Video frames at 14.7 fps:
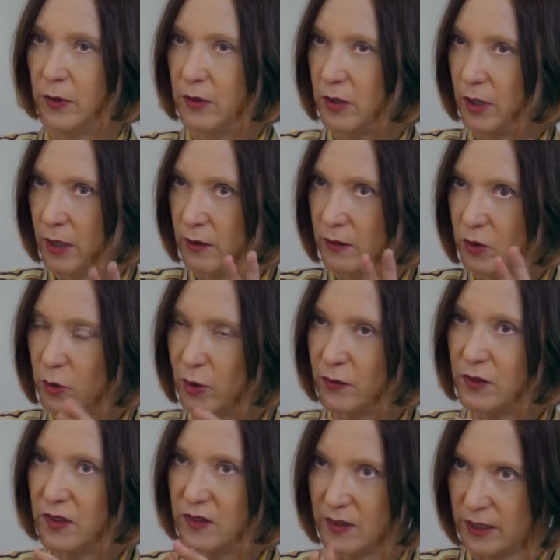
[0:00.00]
and you
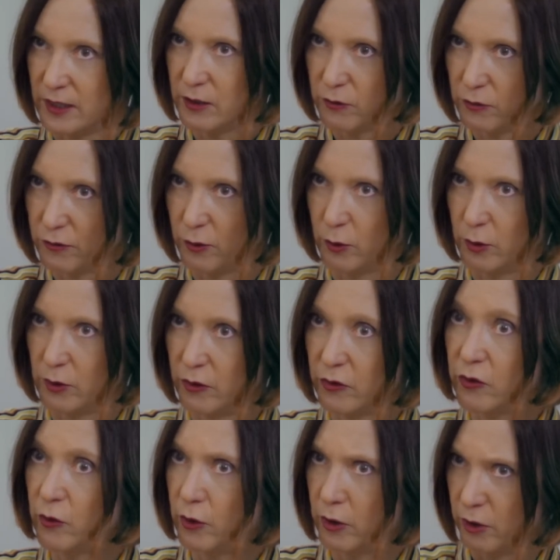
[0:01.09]
have decided for
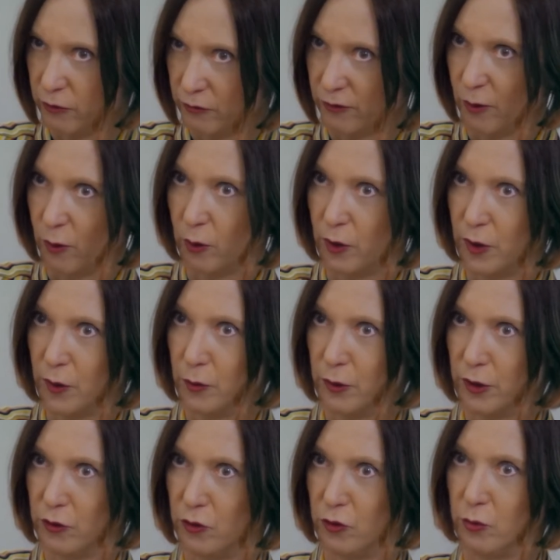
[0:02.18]
34,
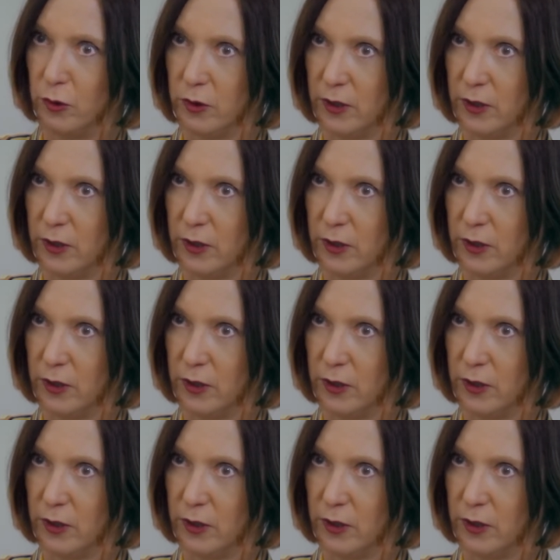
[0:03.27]
which will